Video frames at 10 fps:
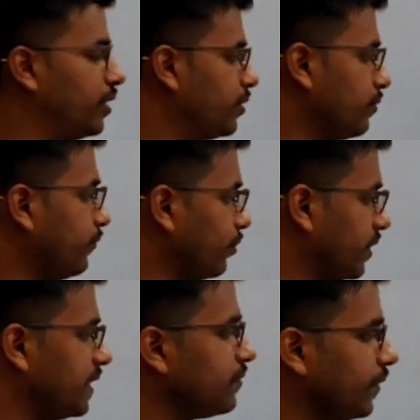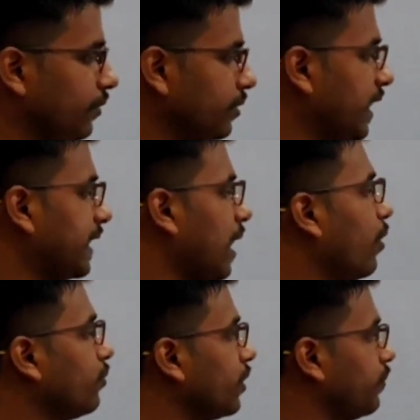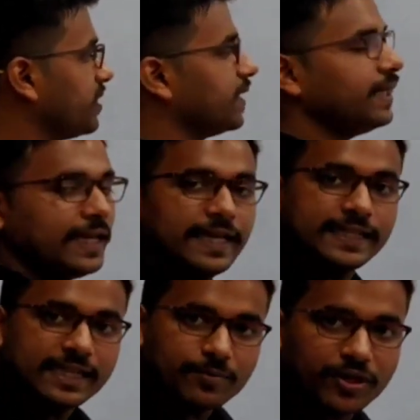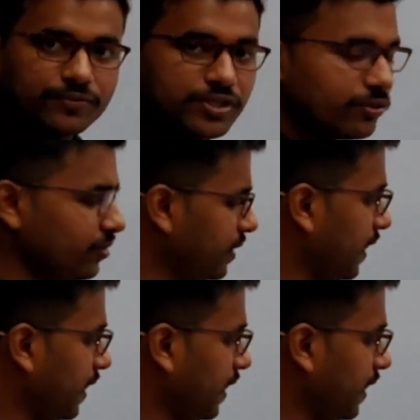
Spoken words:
So for this we know that how to represent any number of zeros.